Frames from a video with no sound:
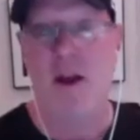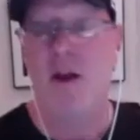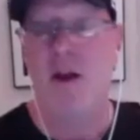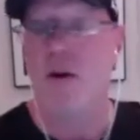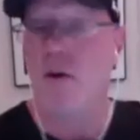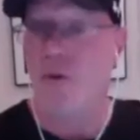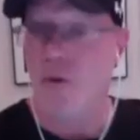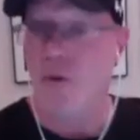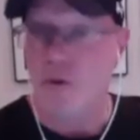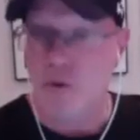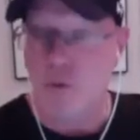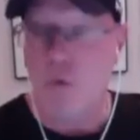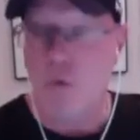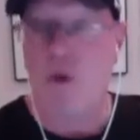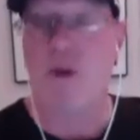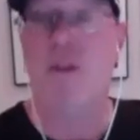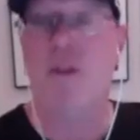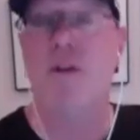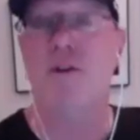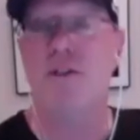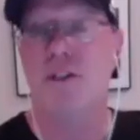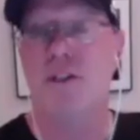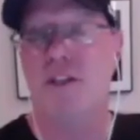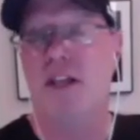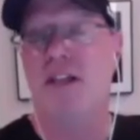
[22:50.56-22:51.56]
it's one of
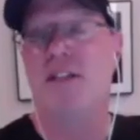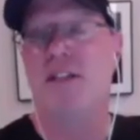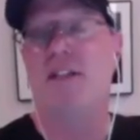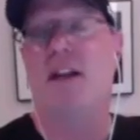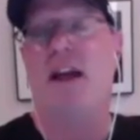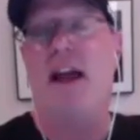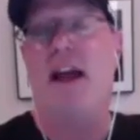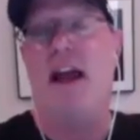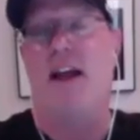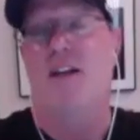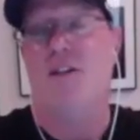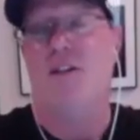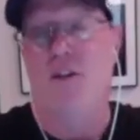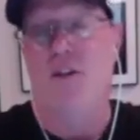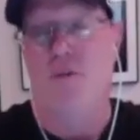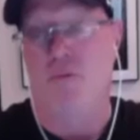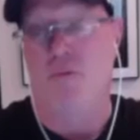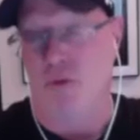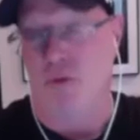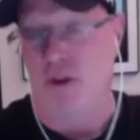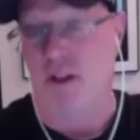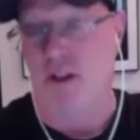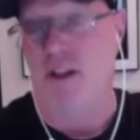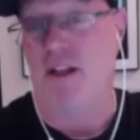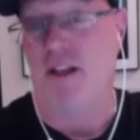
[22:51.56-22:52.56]
those things that I actually
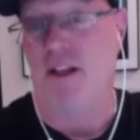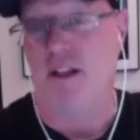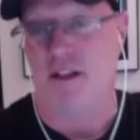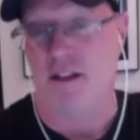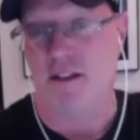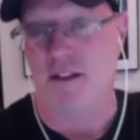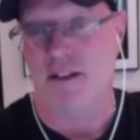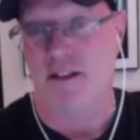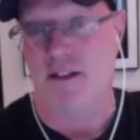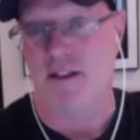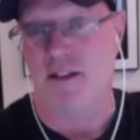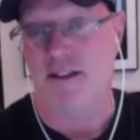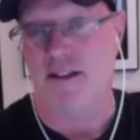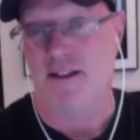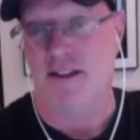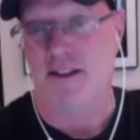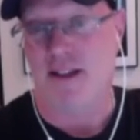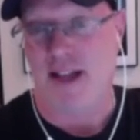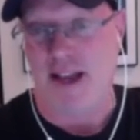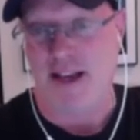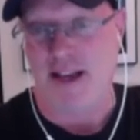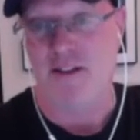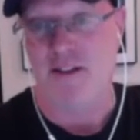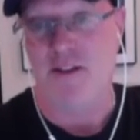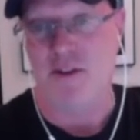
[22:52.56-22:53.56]
really
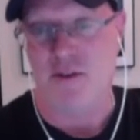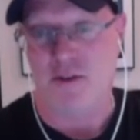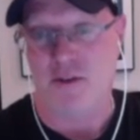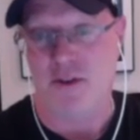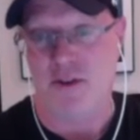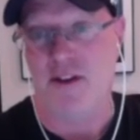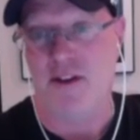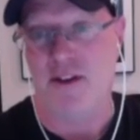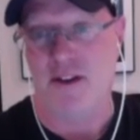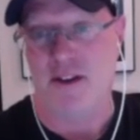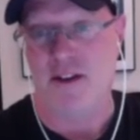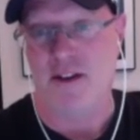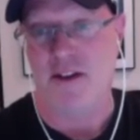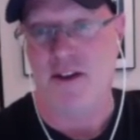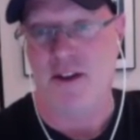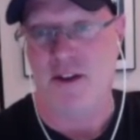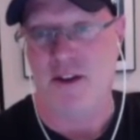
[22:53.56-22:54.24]
like doing. You know.